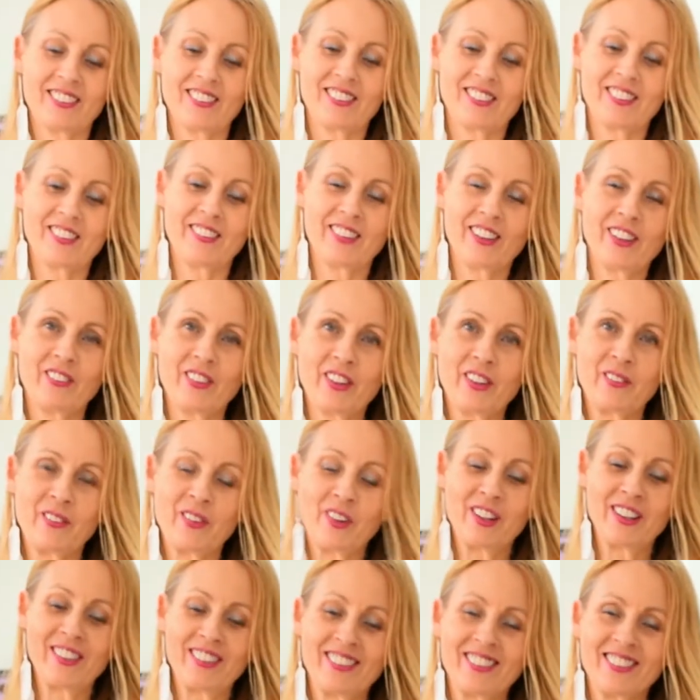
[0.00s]
So we have our
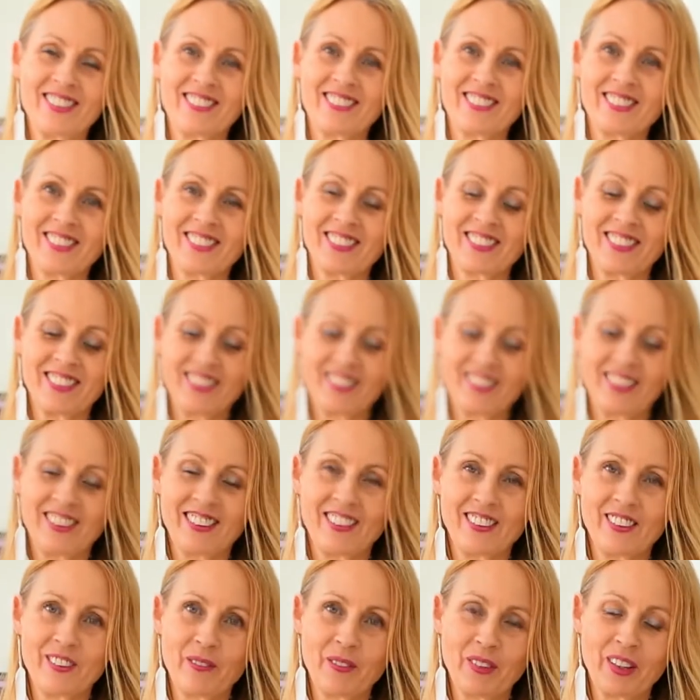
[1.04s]
white chocolate
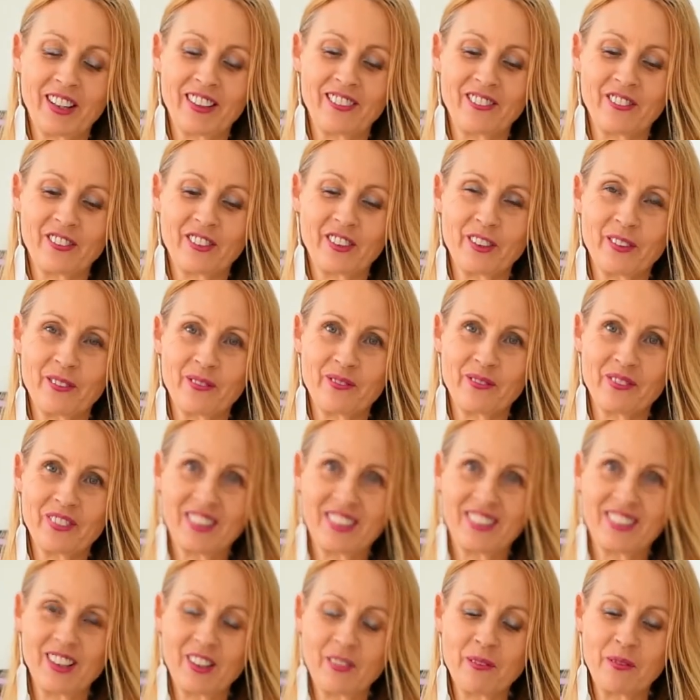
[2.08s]
Nutella made from
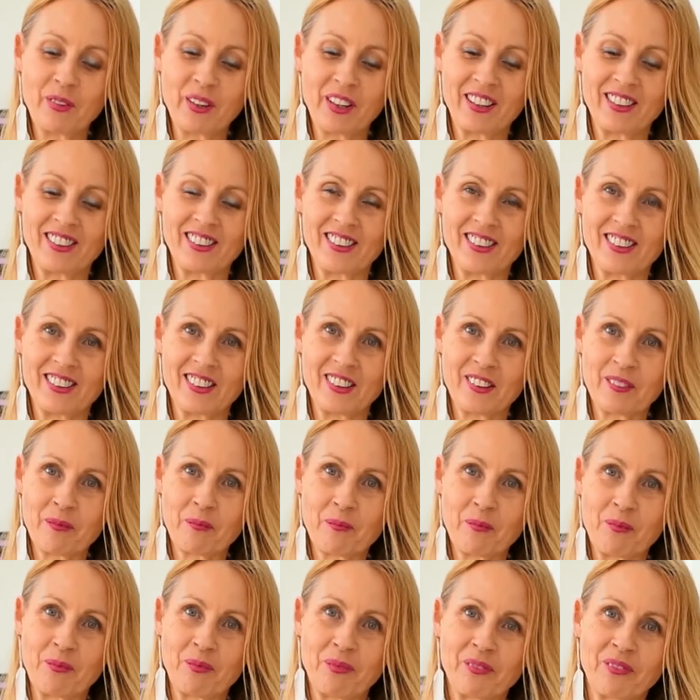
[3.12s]
chickpeas.
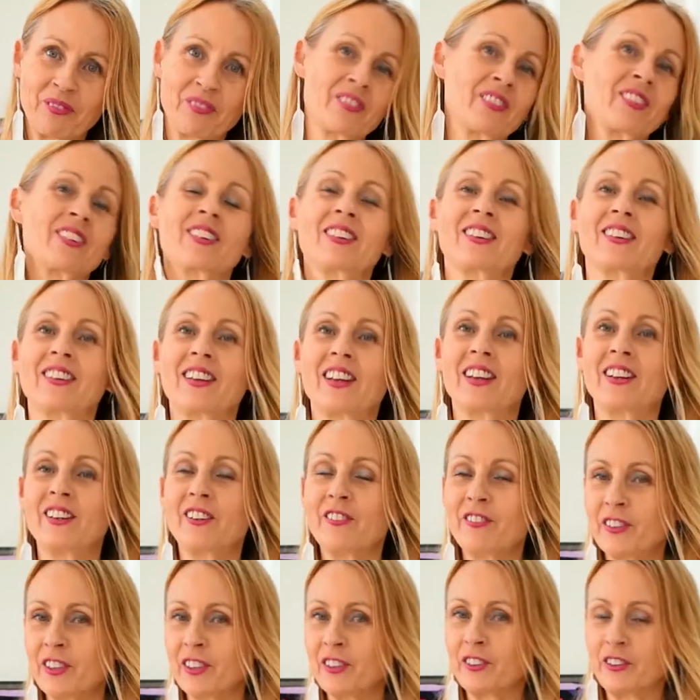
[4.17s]
And
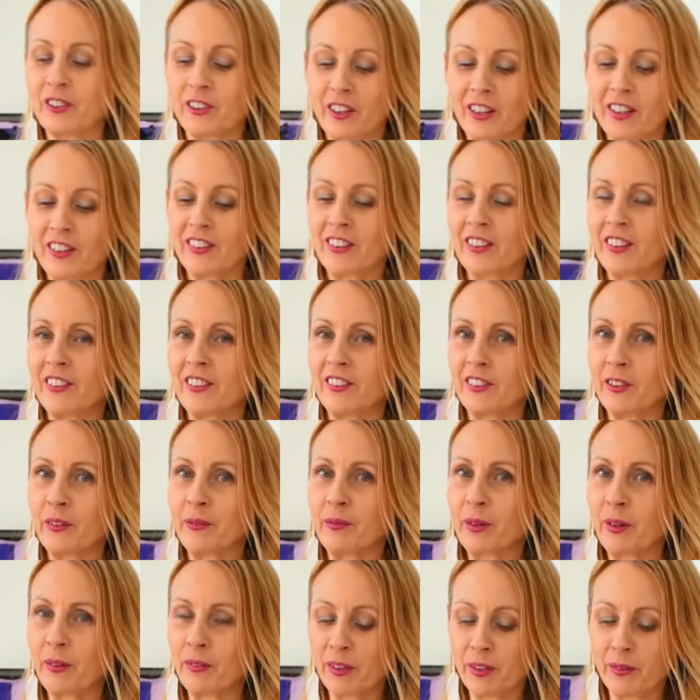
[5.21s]
if you try this, you'll
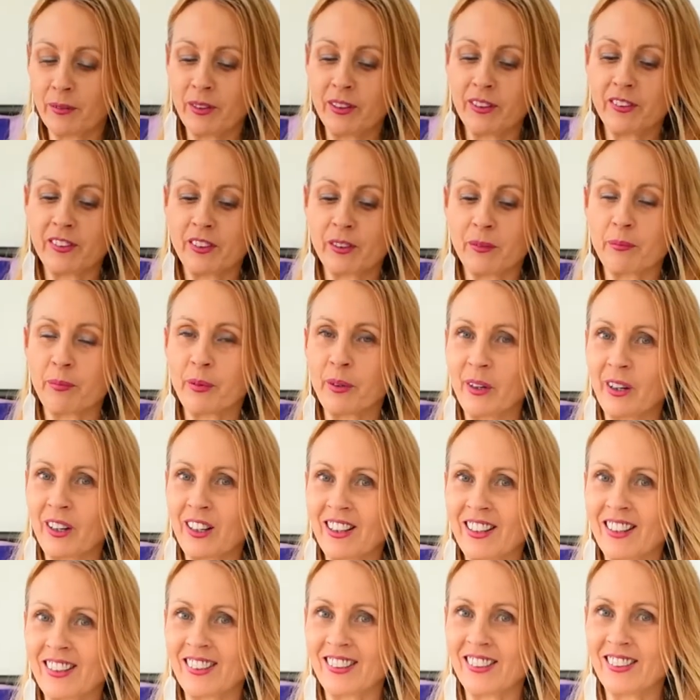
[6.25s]
probably be
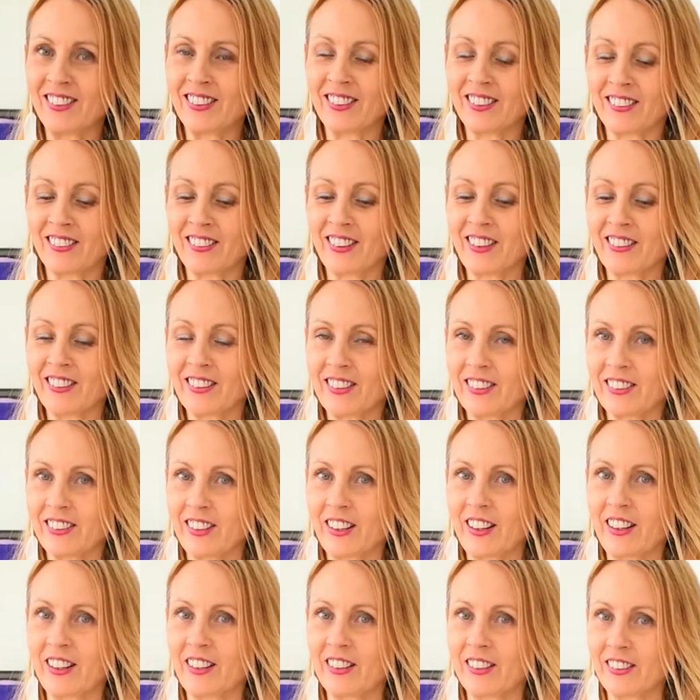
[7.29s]
surprised that the
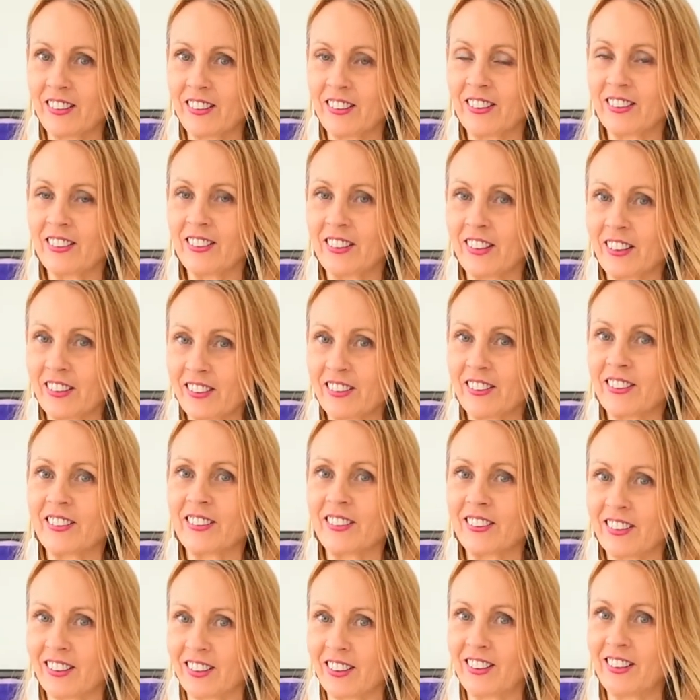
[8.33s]
taste is
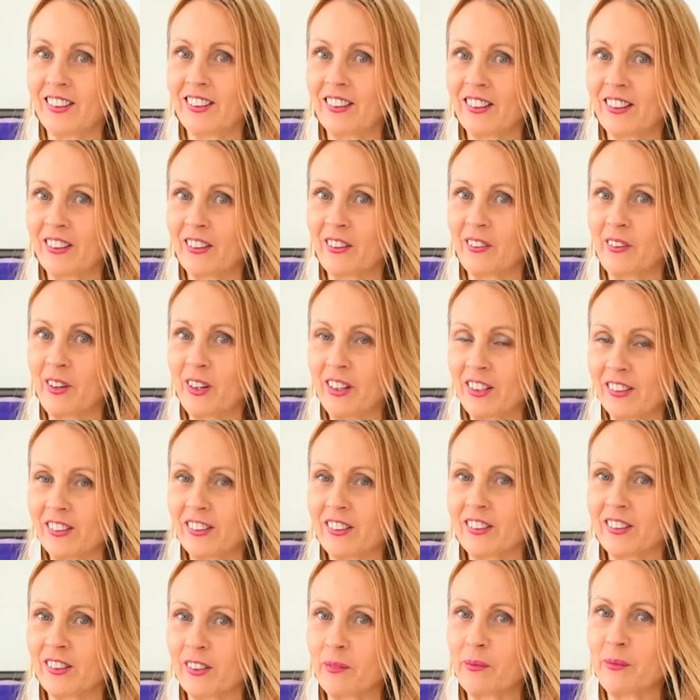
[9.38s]
actually quite
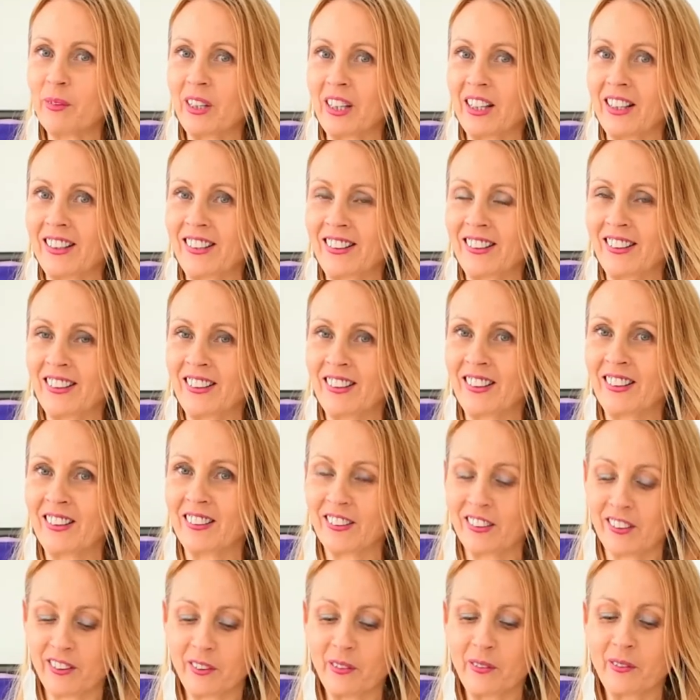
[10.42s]
similar
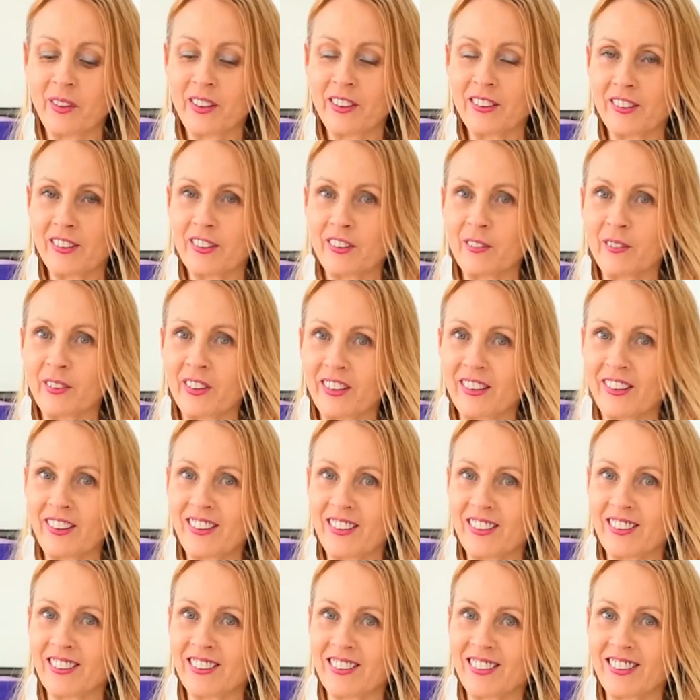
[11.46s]
to the ones with
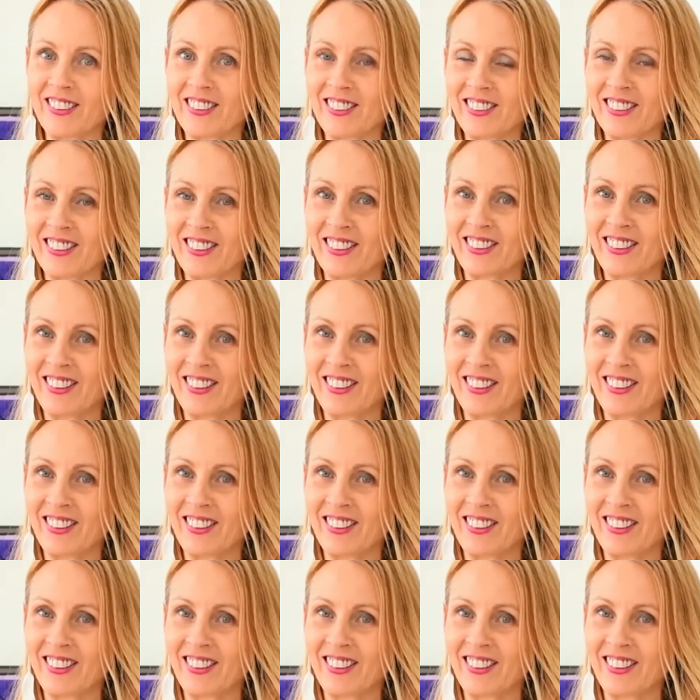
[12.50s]
nuts.